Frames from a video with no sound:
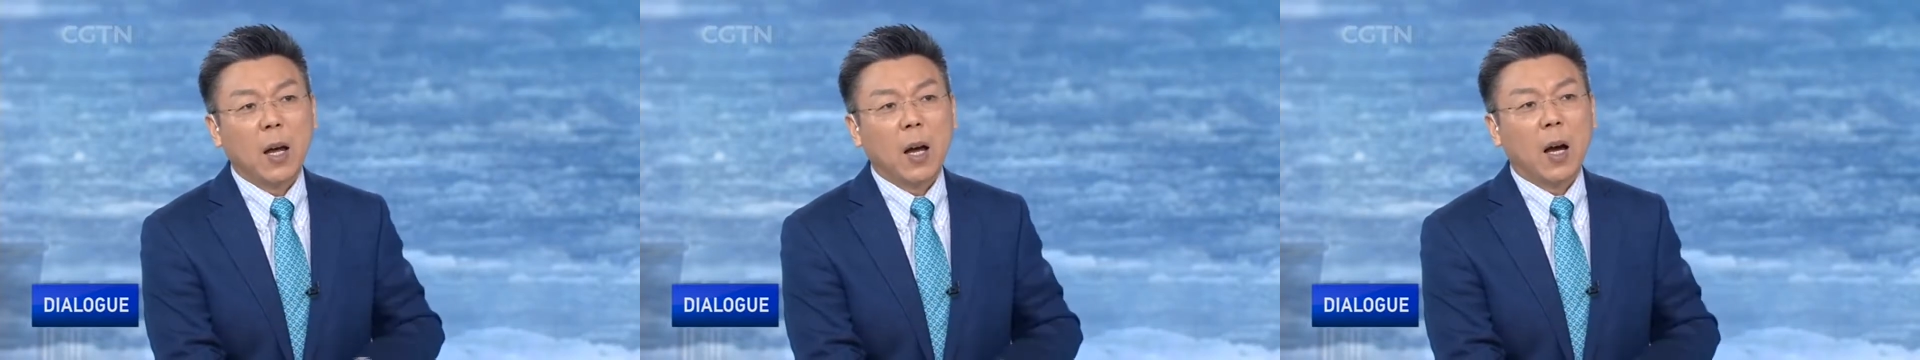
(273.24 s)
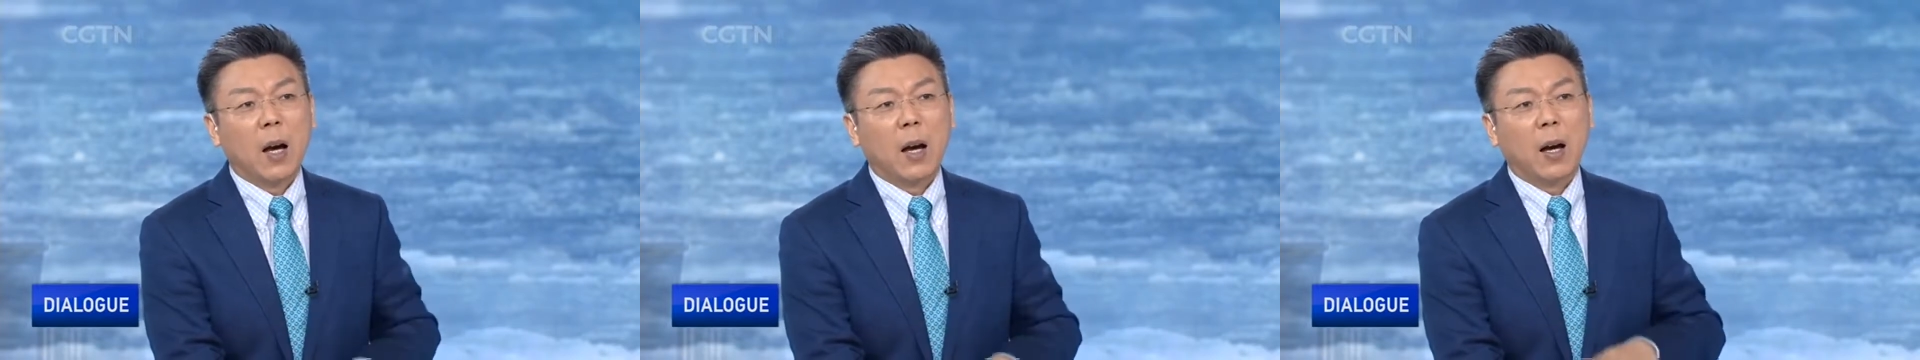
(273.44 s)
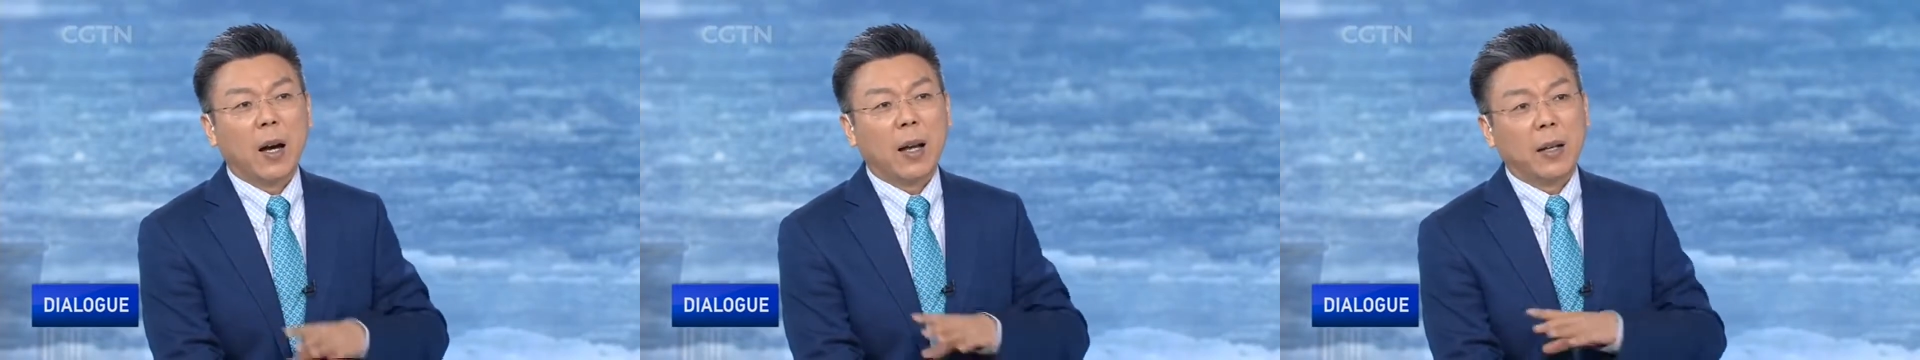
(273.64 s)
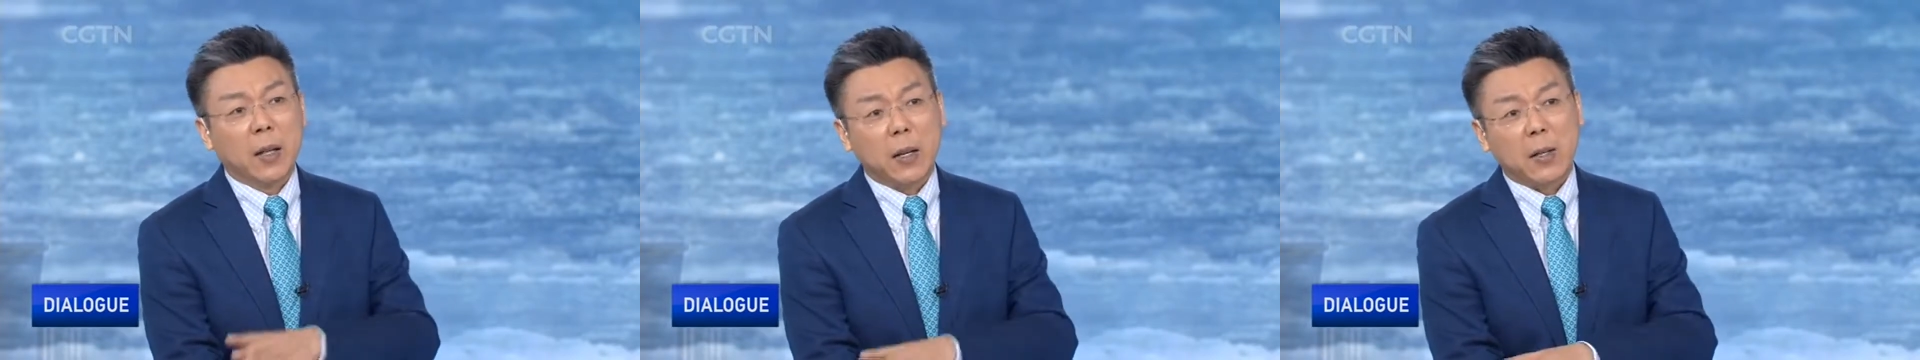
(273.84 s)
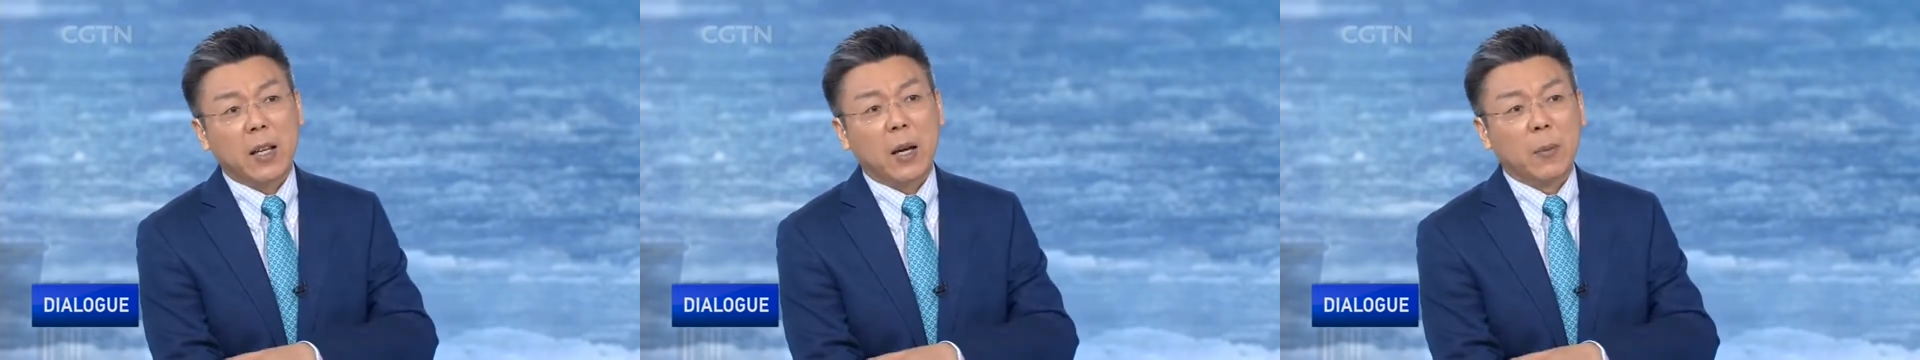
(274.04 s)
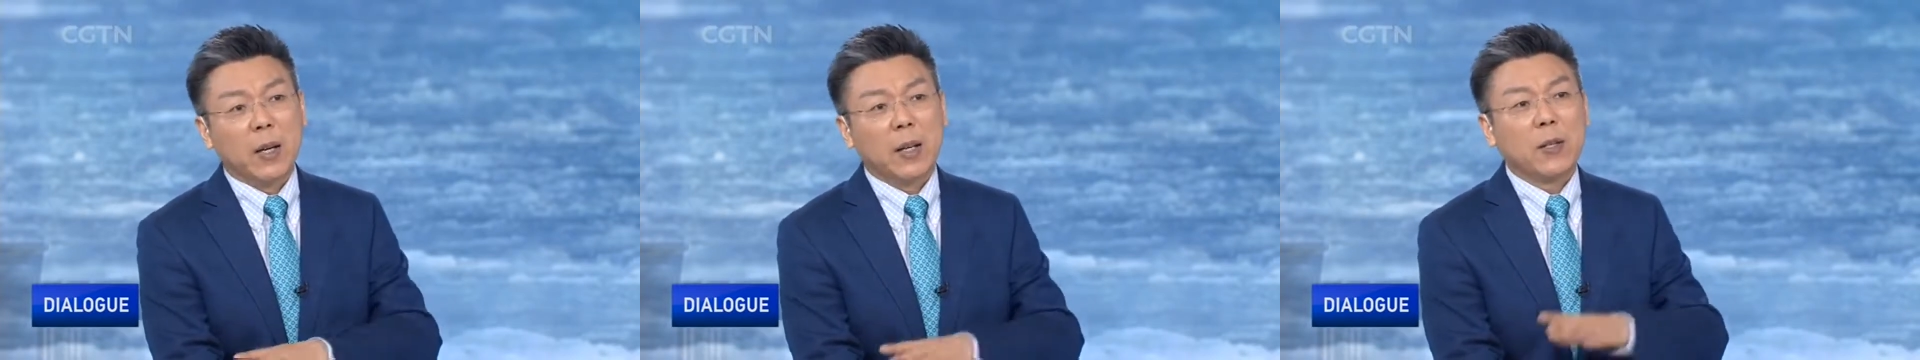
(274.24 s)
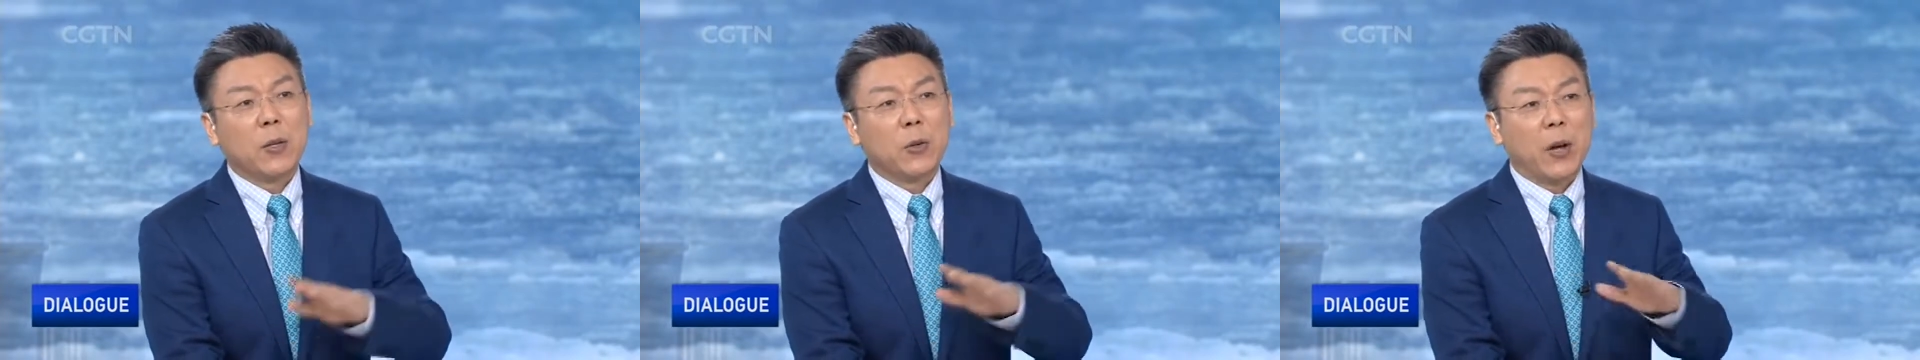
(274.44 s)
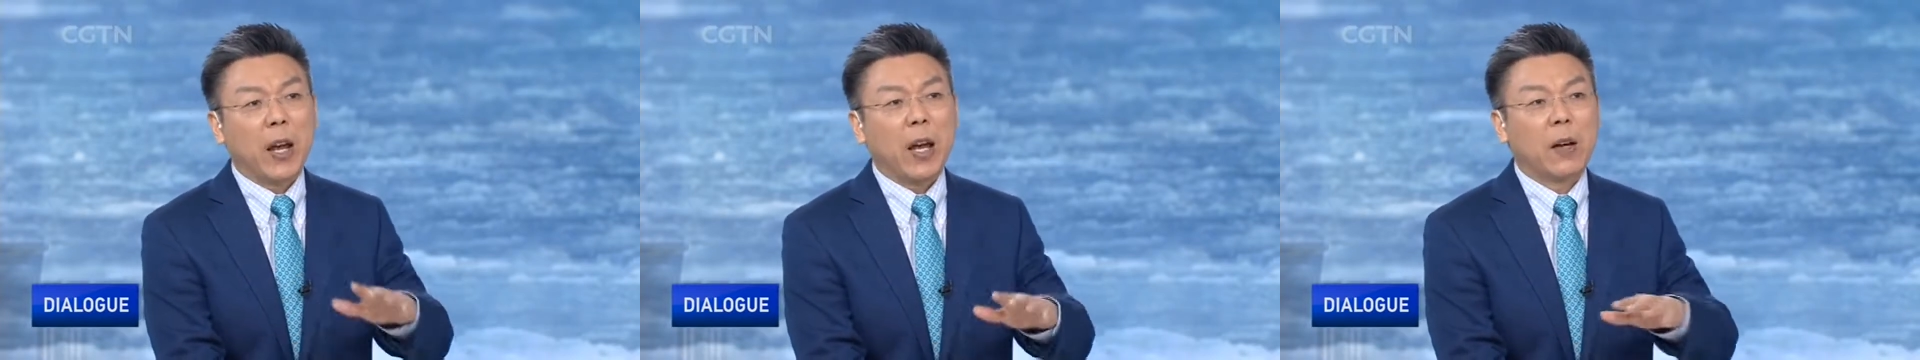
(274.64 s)
another summit,
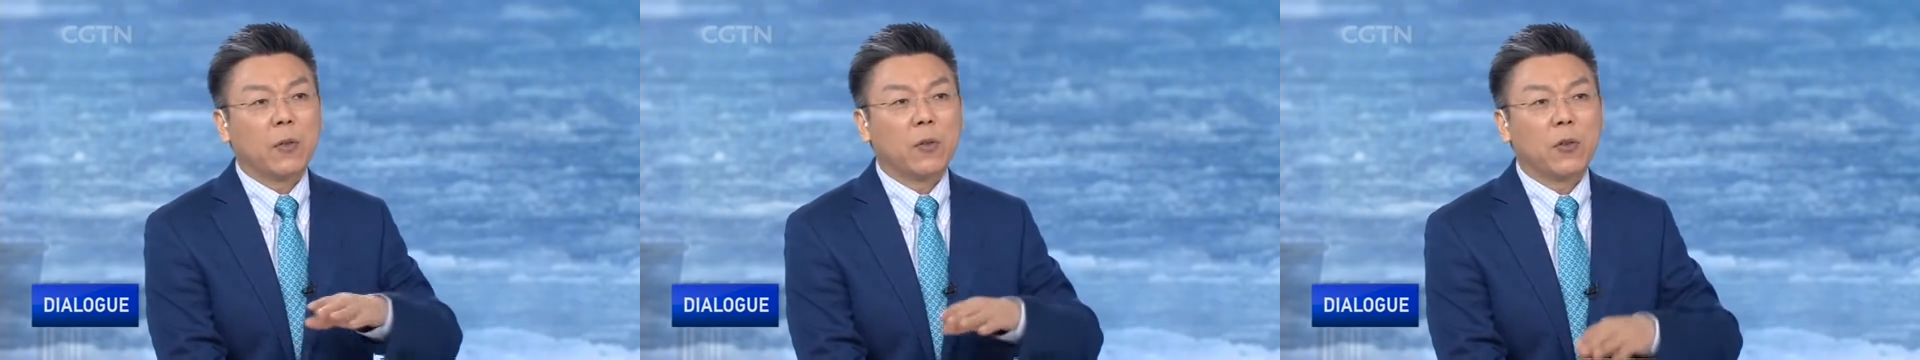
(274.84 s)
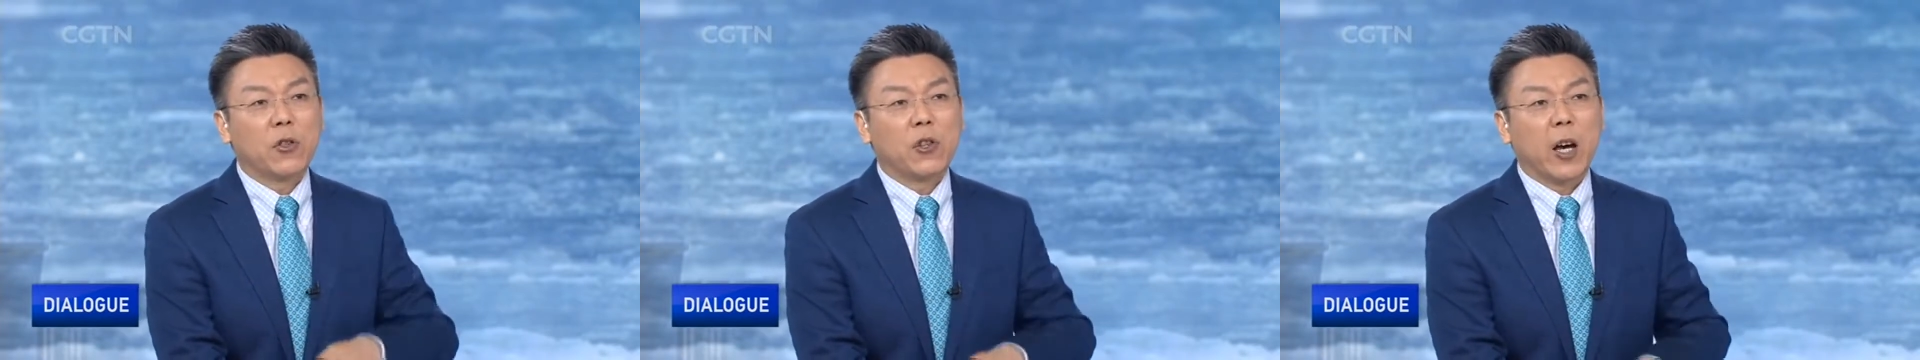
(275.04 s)
you have